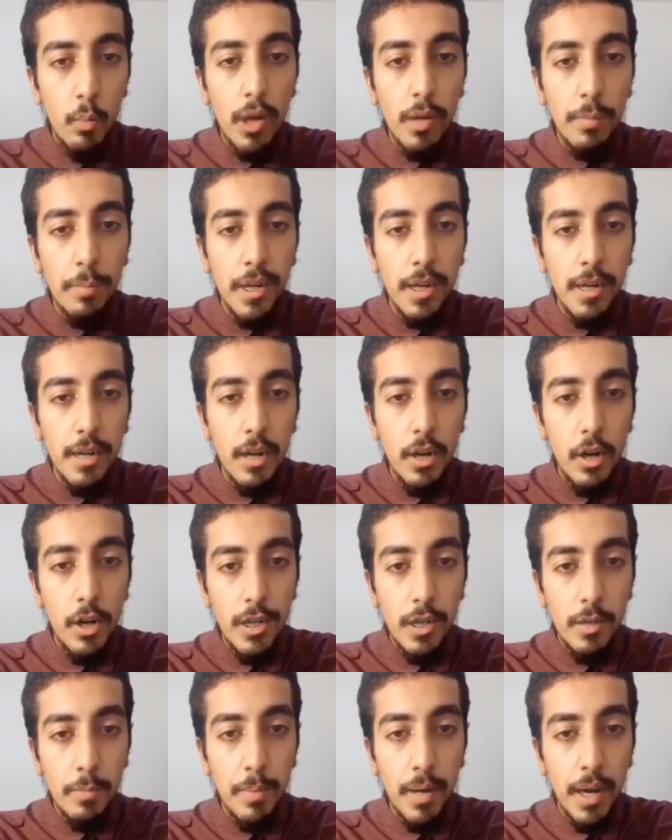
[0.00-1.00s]
minute
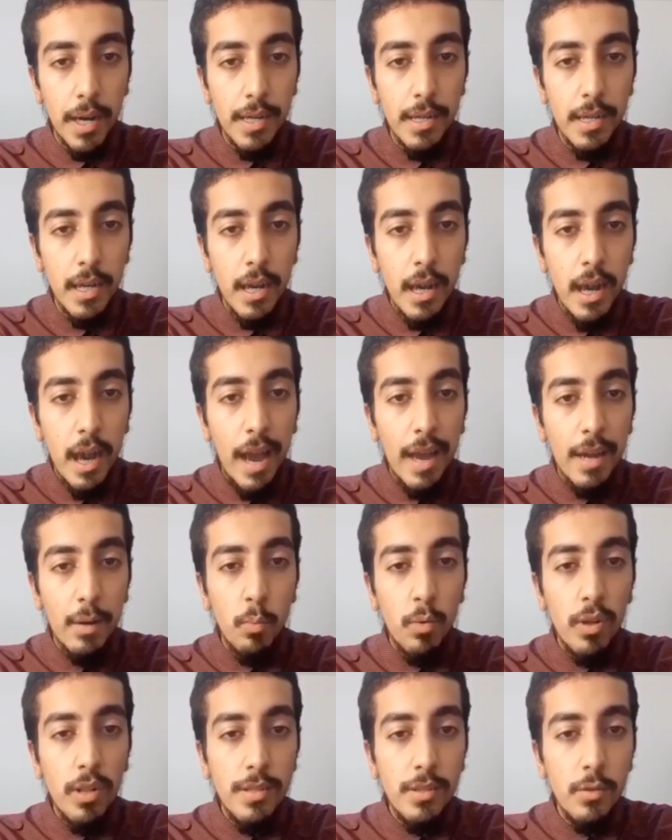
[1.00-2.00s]
learn bite, and
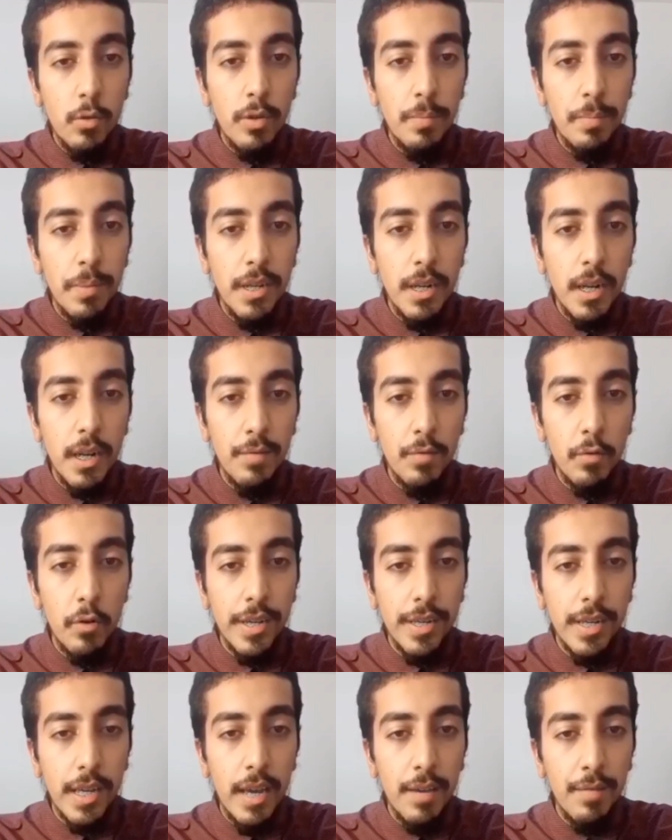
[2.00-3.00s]
will soon be
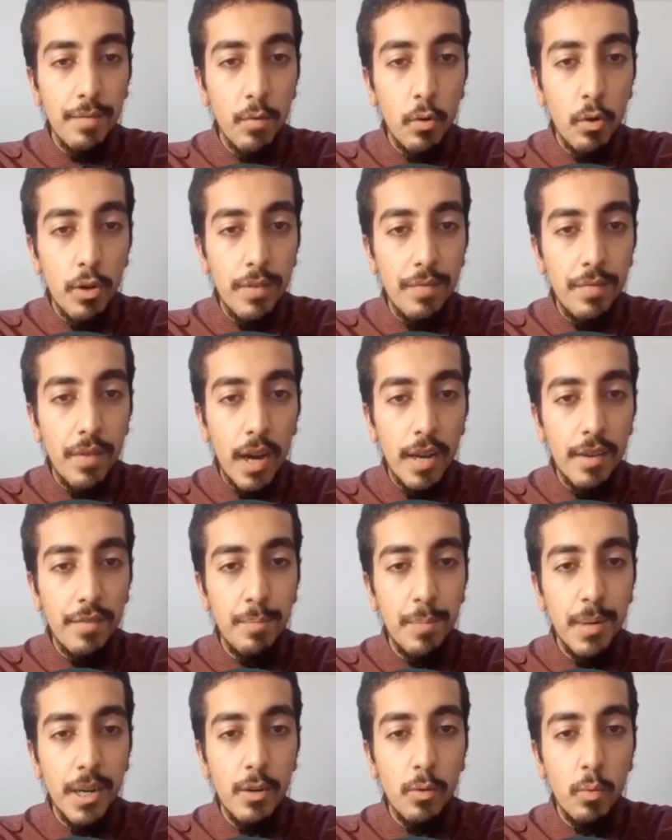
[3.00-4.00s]
delivering a 45
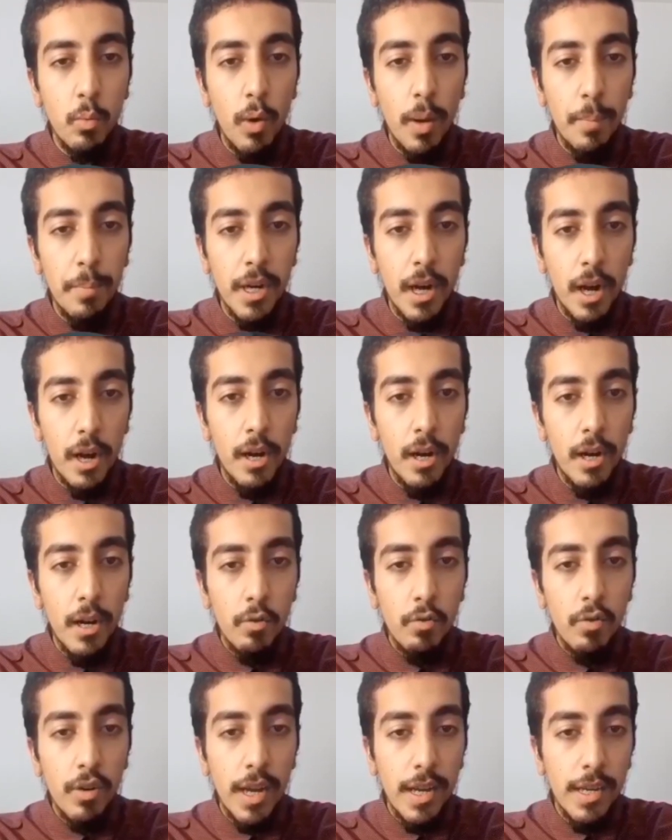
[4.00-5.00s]
minute webinar
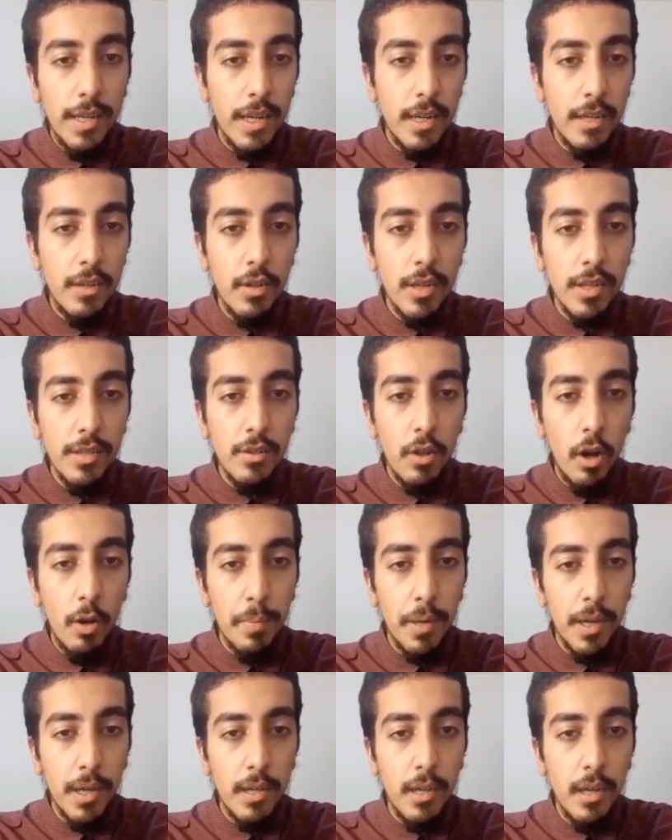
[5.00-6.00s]
relating to this
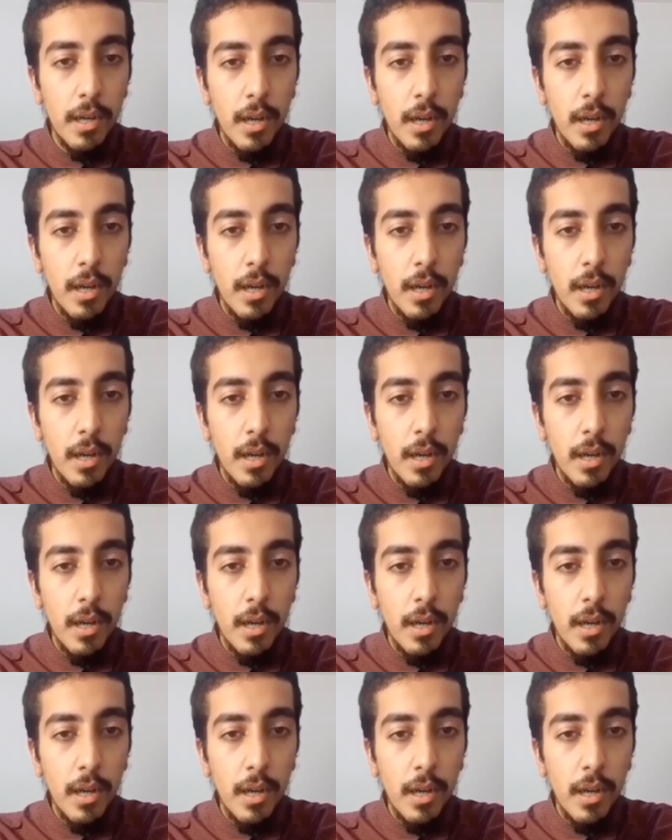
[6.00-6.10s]
topic.